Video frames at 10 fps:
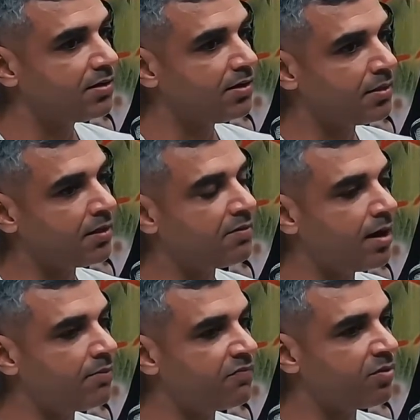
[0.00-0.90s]
then
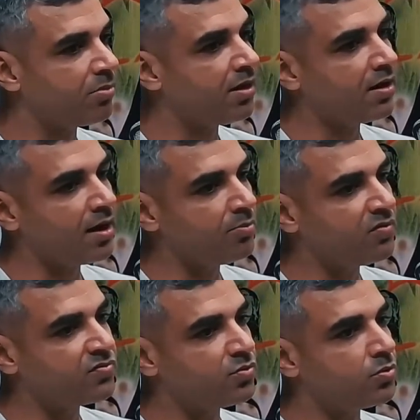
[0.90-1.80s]
from there I
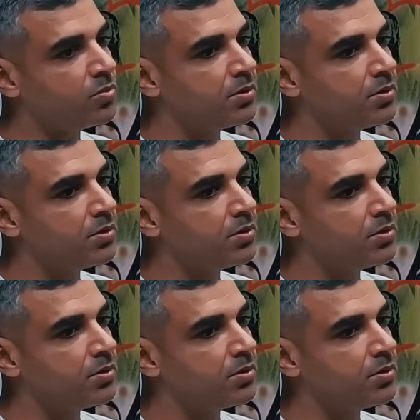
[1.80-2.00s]
moved to